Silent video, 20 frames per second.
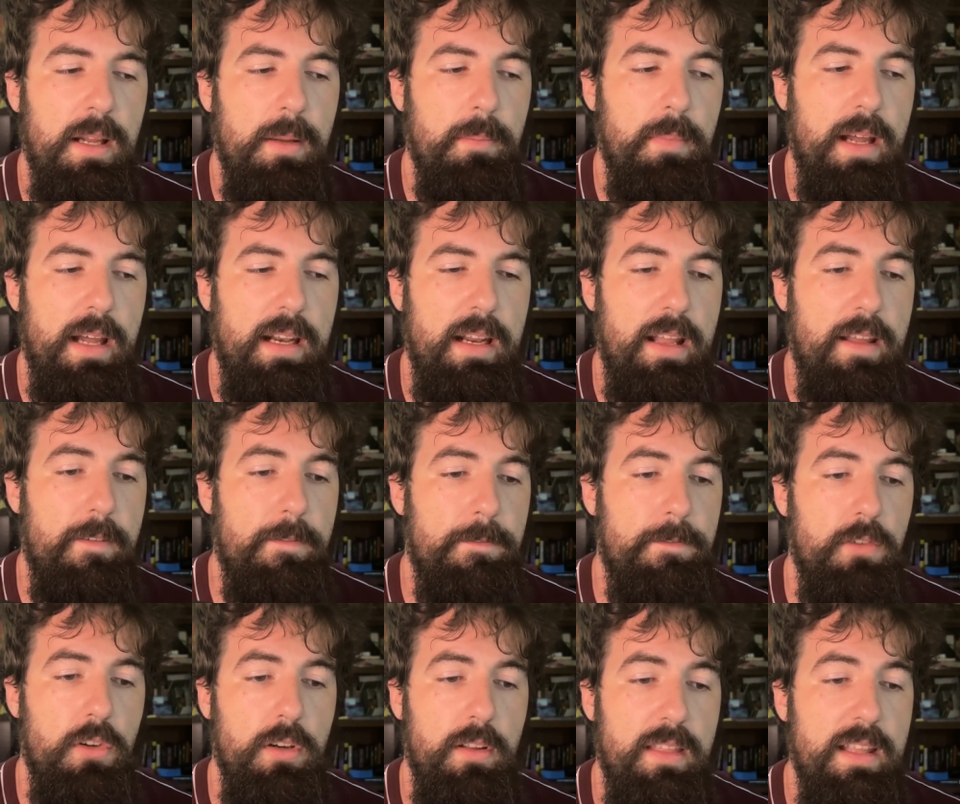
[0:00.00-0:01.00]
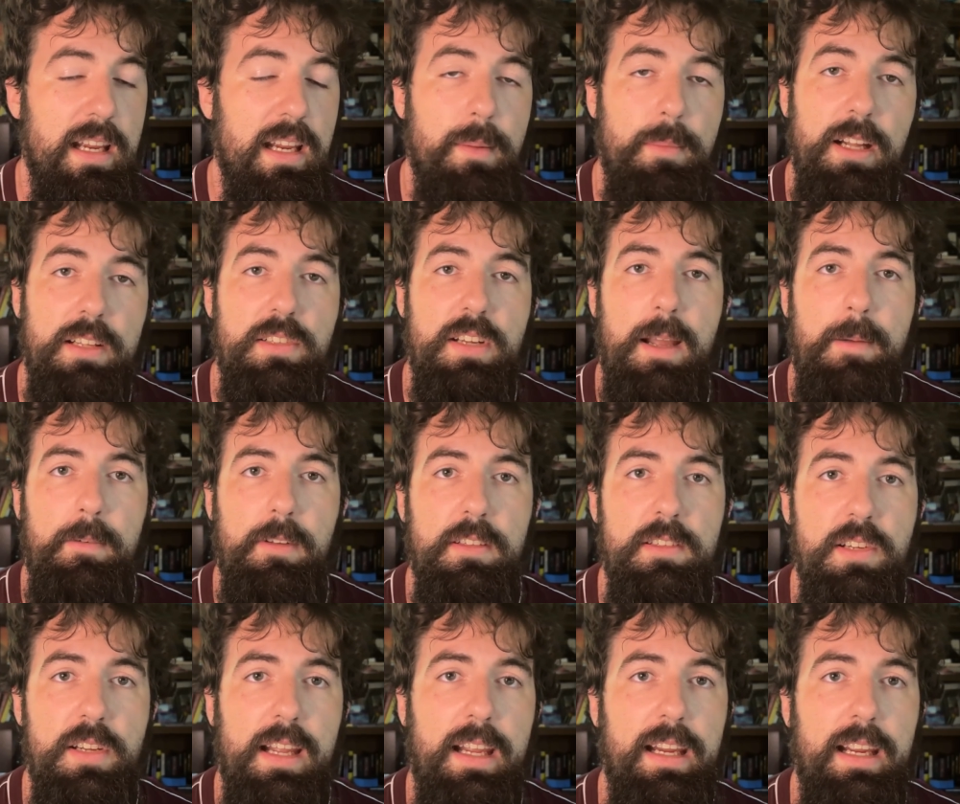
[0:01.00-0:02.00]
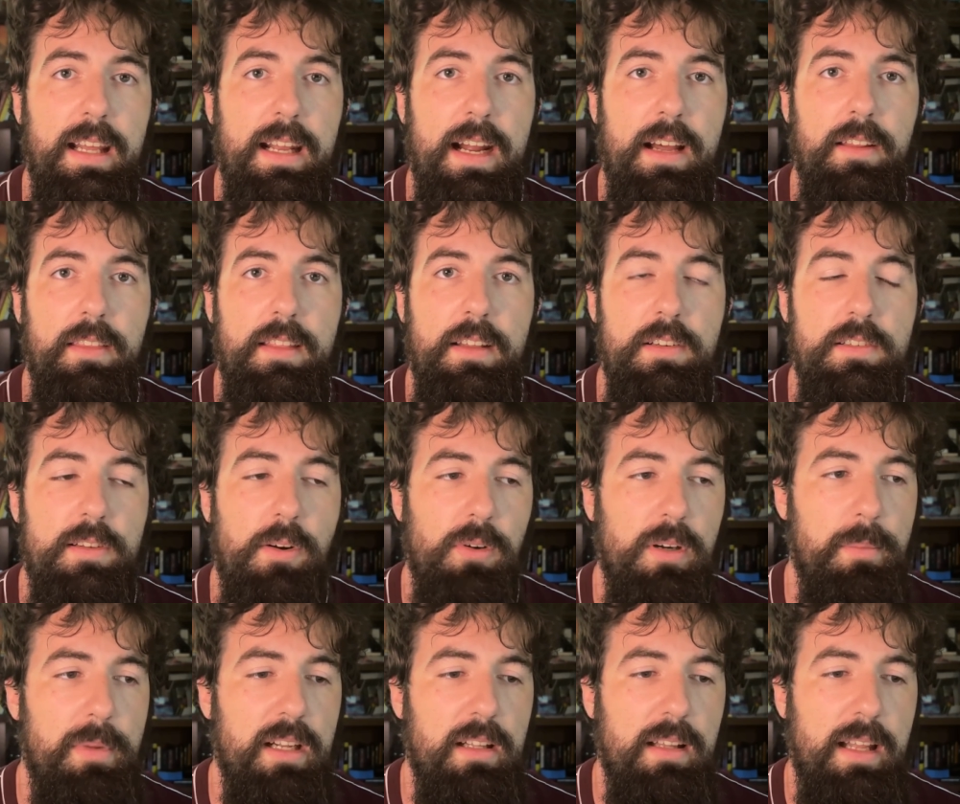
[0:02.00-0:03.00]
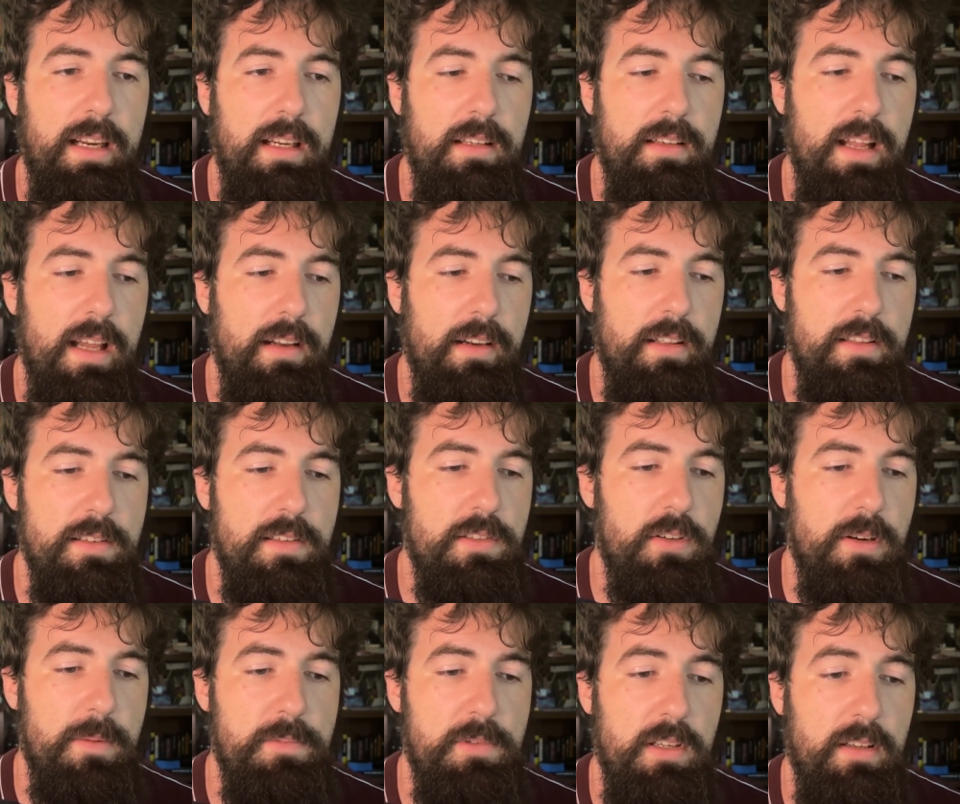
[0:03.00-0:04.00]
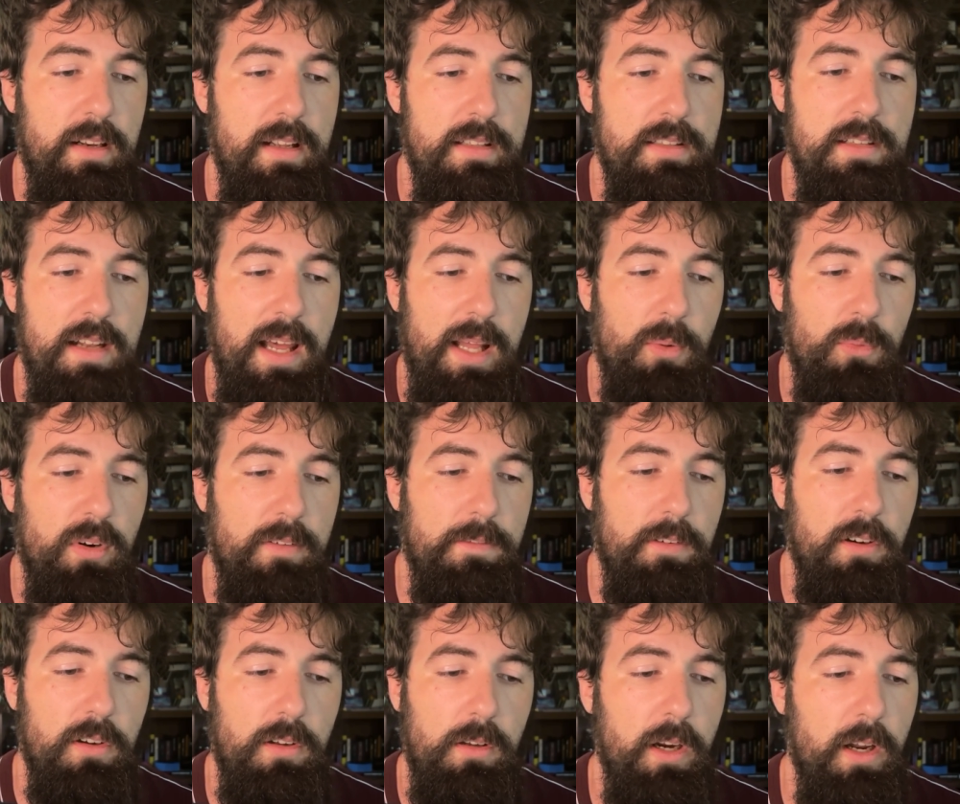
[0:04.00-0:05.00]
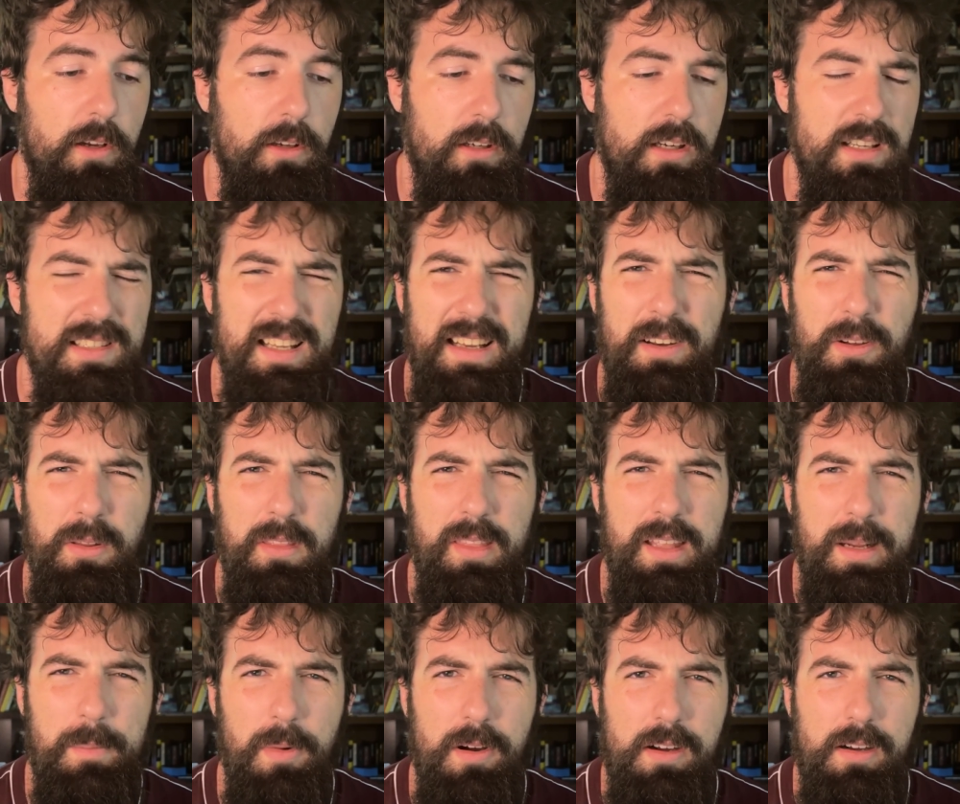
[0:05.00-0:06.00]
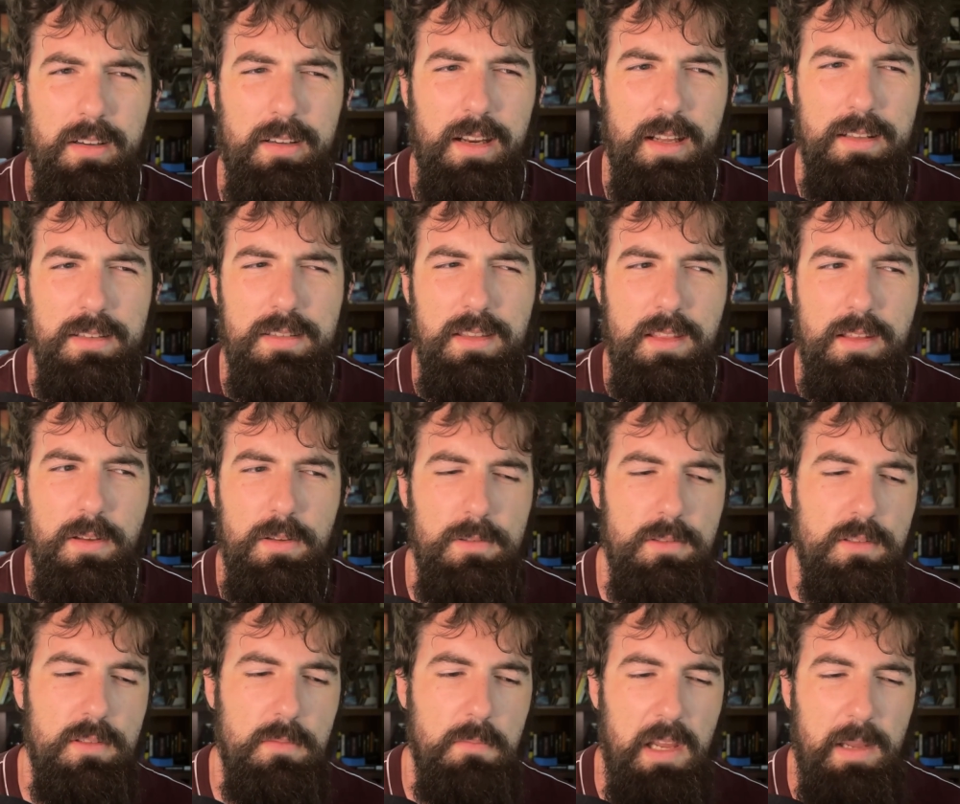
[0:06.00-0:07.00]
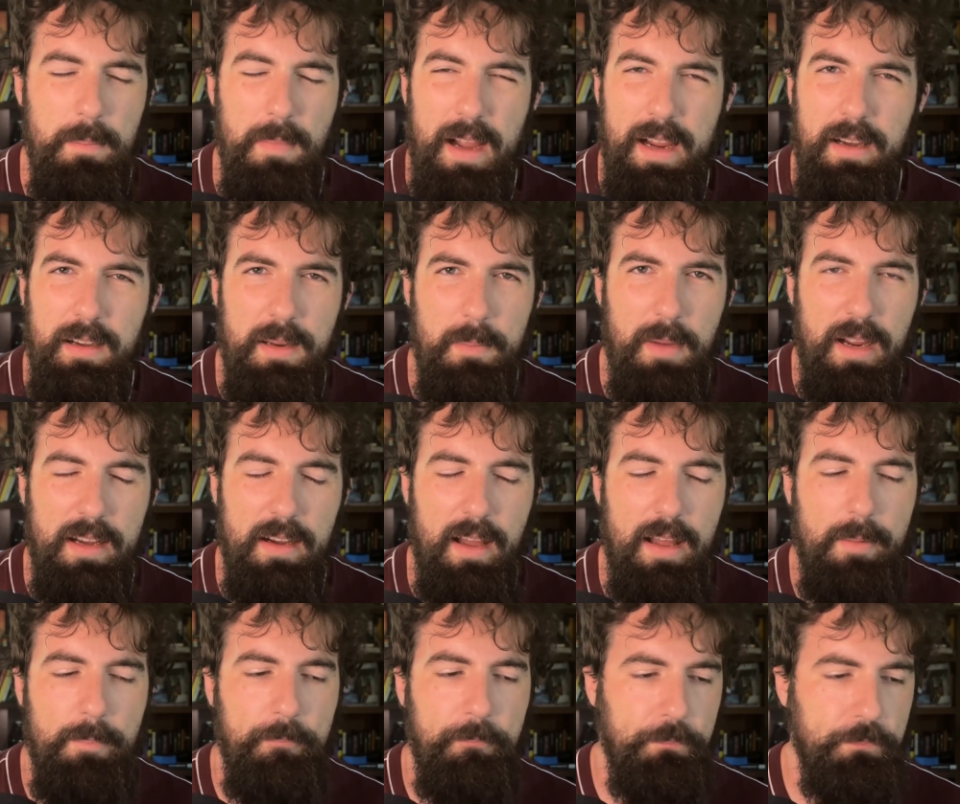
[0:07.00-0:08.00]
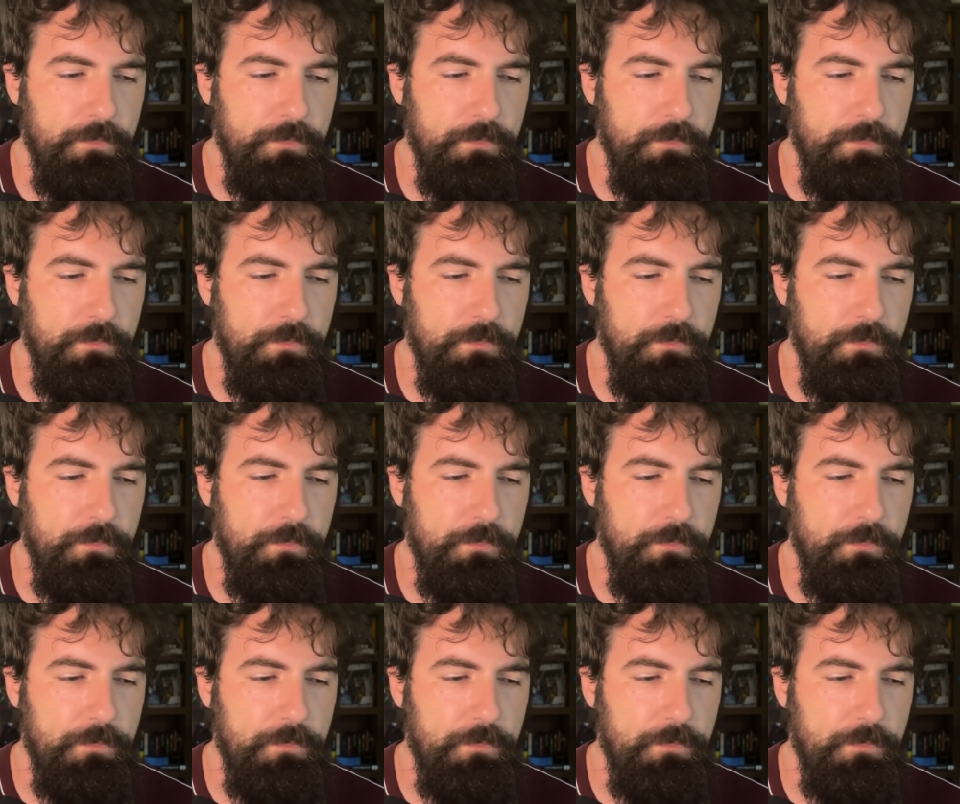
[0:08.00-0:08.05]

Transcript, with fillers: But if you're thinking about checking it out, there's going to be a link down in the description. It's not a referral code, because I don't think Mark does those. He might not.